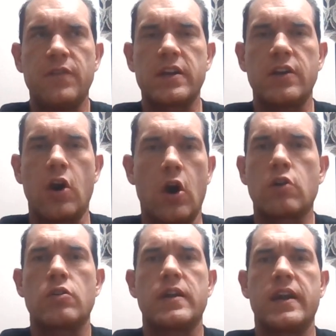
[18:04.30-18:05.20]
fucking
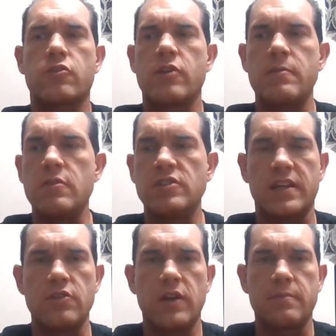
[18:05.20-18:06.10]
art and I create
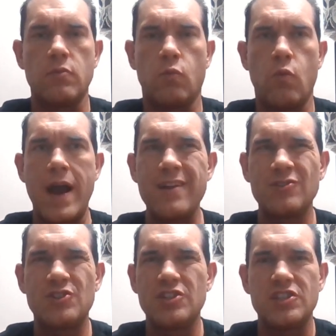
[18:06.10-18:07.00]
music and you're like, why
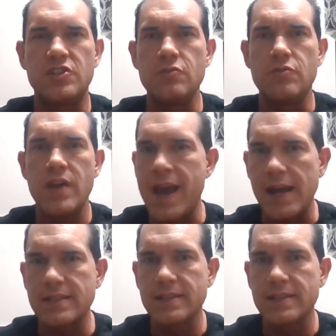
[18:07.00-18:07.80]
don't you just do that?